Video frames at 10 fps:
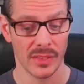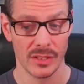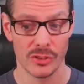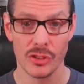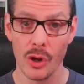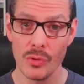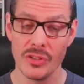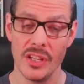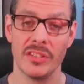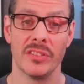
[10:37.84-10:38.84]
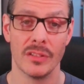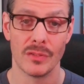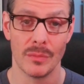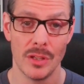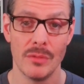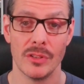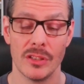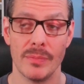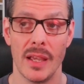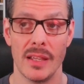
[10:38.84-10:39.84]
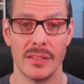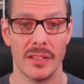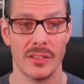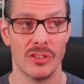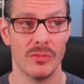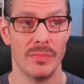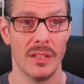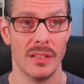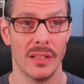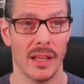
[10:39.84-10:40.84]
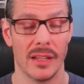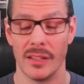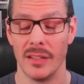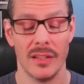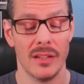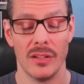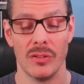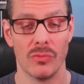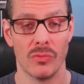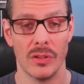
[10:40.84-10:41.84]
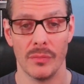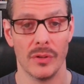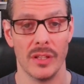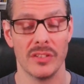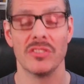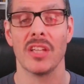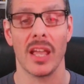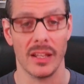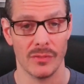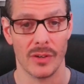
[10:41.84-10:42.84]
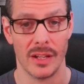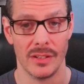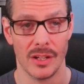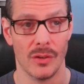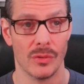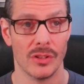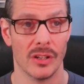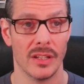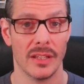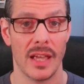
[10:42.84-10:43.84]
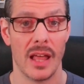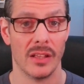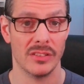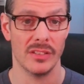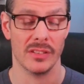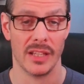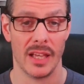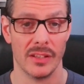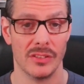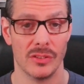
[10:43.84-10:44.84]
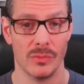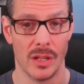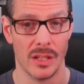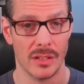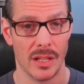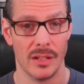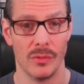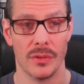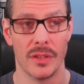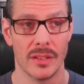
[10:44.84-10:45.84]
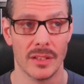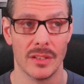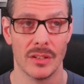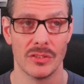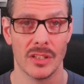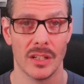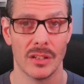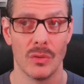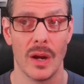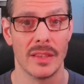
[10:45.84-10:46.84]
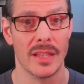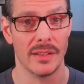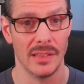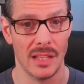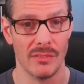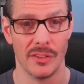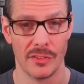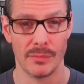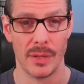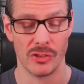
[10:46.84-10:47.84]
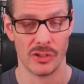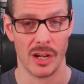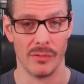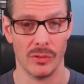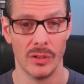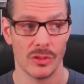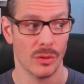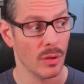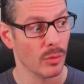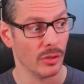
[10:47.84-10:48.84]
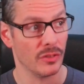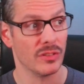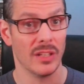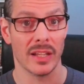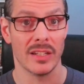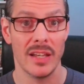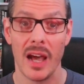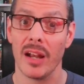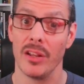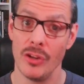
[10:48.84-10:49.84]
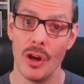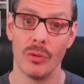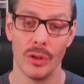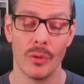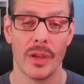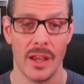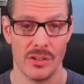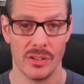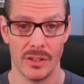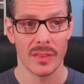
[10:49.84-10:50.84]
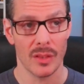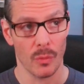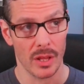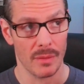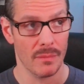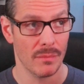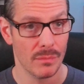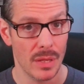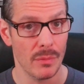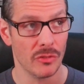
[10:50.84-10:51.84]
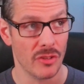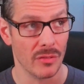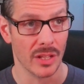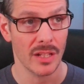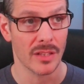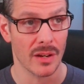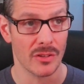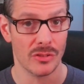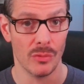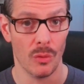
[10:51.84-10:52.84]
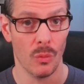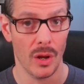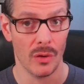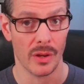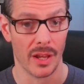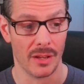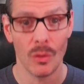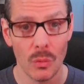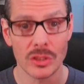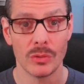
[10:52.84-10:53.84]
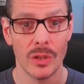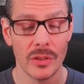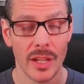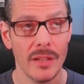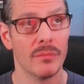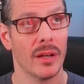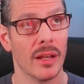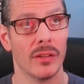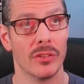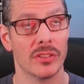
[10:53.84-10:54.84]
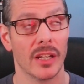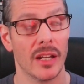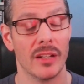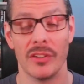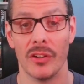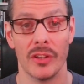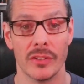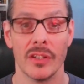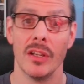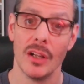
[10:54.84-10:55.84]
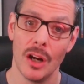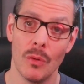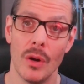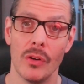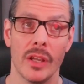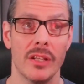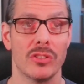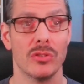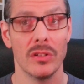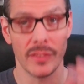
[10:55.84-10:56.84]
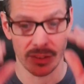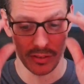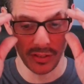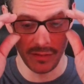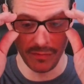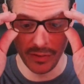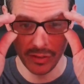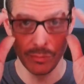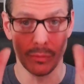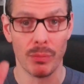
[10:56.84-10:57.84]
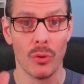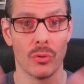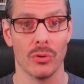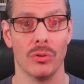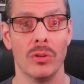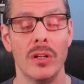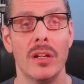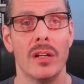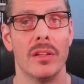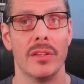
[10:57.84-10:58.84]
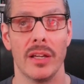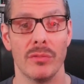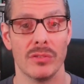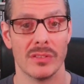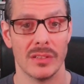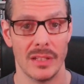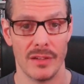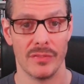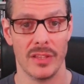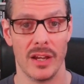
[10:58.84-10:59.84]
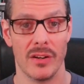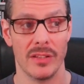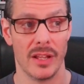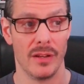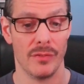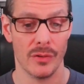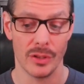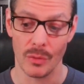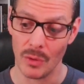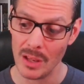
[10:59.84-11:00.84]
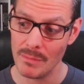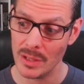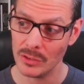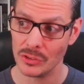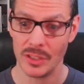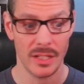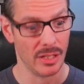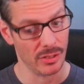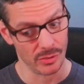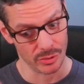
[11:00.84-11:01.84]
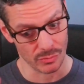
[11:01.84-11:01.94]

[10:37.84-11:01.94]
so distant from human space as to be like um, insane, right? You know, we're talking galaxies and galaxies away, and I don't think that there's uh, quite that level of space travel. So the Well World is like not a known location. The way that people generally get there is through a well gate. What's a well gate? My goodness, I got into all this. A well gate is sort of like this invisible portal that was left there that if you're in the right mental state and you're in the